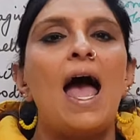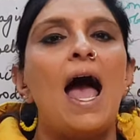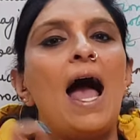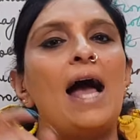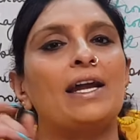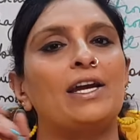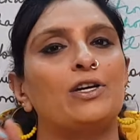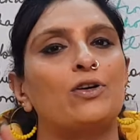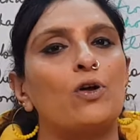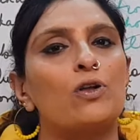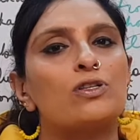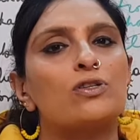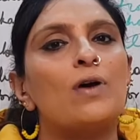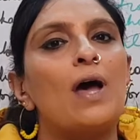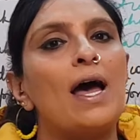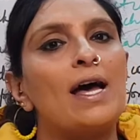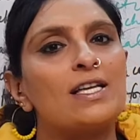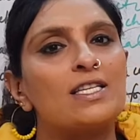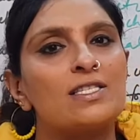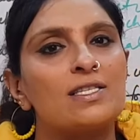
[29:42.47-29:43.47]
and it also
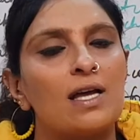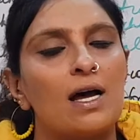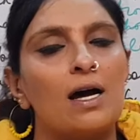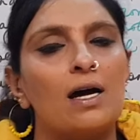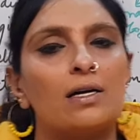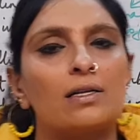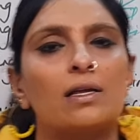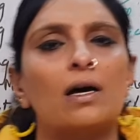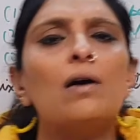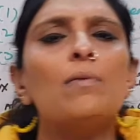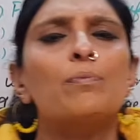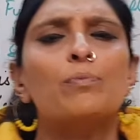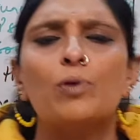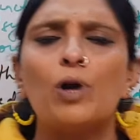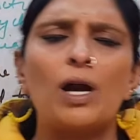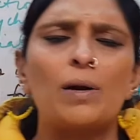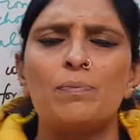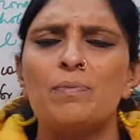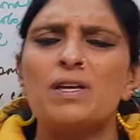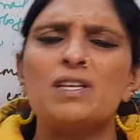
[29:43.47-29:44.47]
has the
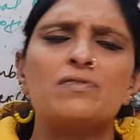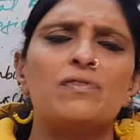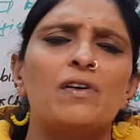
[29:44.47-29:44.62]
product mix.